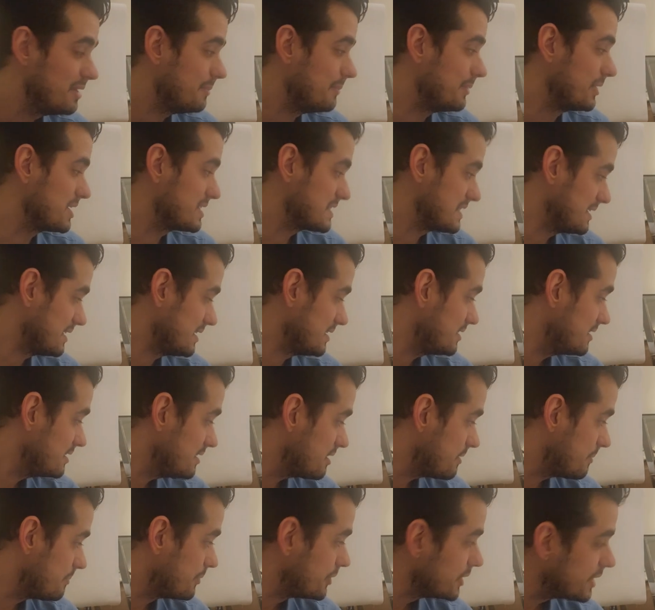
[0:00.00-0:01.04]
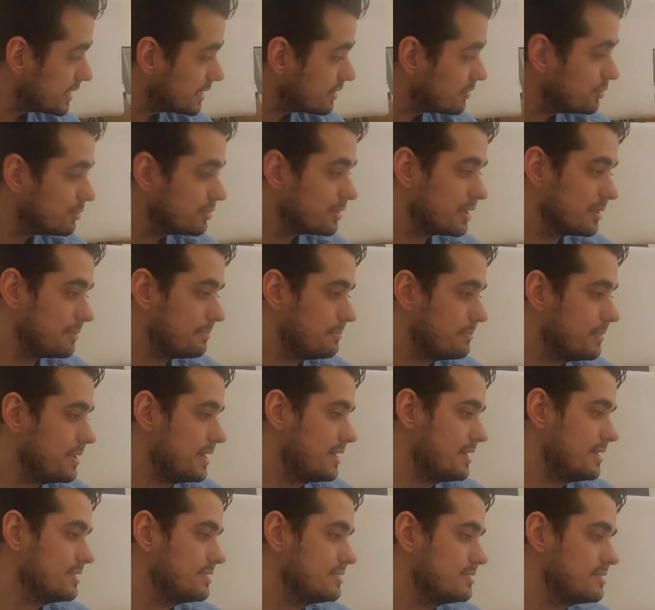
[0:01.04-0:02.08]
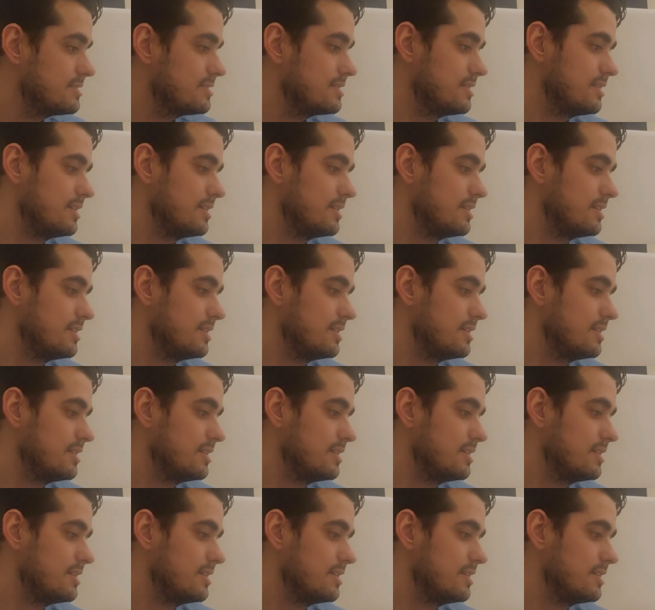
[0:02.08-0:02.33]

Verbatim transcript: but I think I did a pretty good advance.